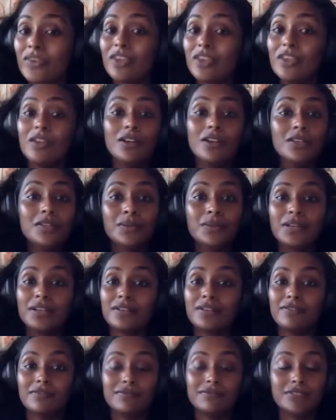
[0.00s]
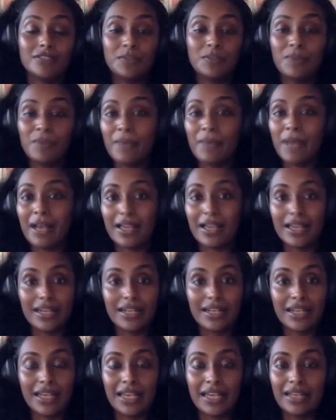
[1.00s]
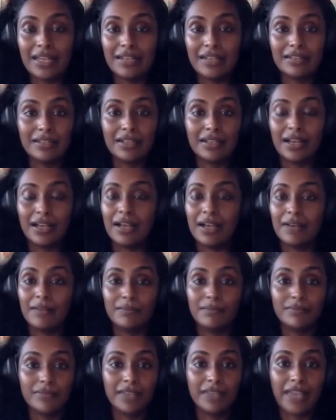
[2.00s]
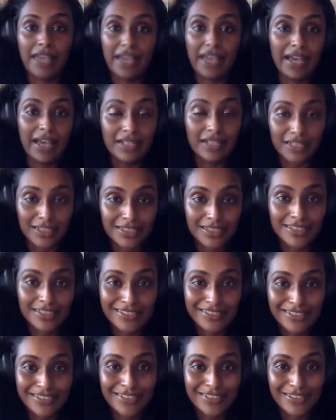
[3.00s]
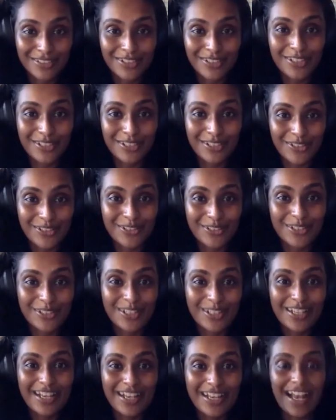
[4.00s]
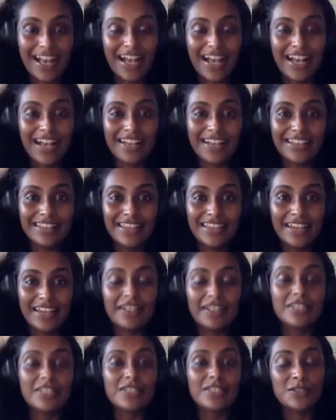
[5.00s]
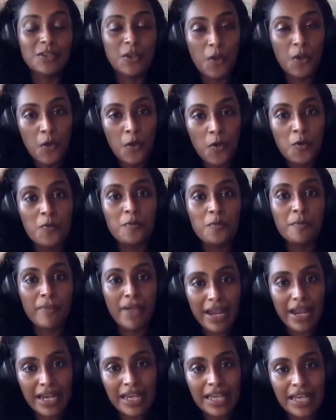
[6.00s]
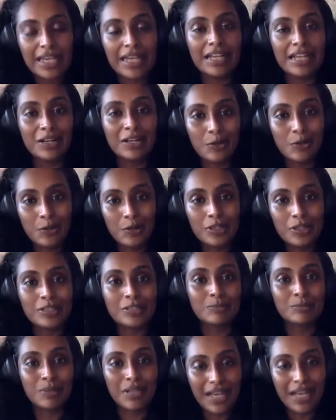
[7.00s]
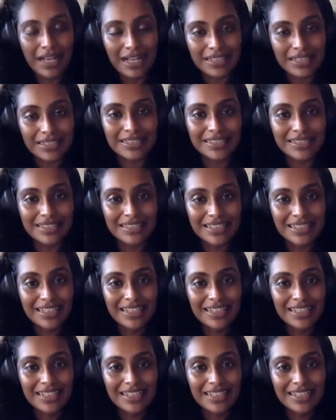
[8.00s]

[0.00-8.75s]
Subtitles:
you go to a supermarket in KL, you know, there are so many local plants